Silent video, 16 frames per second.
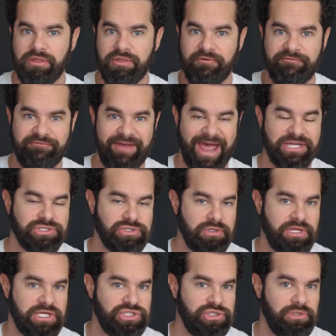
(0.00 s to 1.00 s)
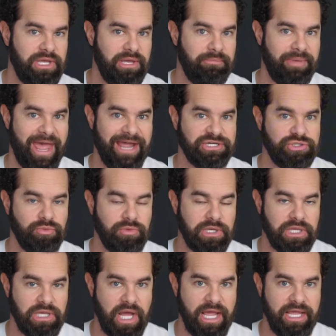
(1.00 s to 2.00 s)
the faster that you get back to a
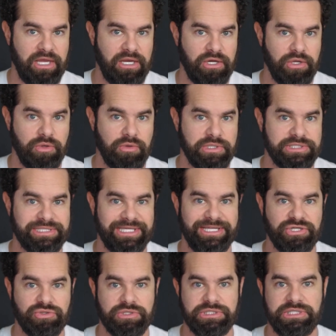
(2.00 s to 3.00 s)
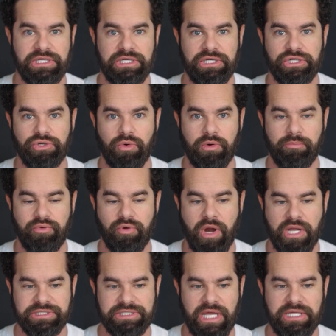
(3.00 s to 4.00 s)
client who is interested in your
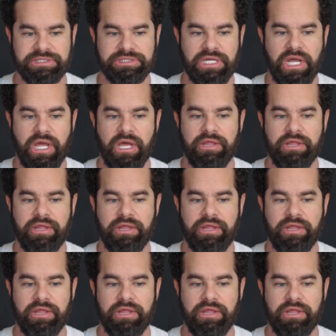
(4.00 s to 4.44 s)
process,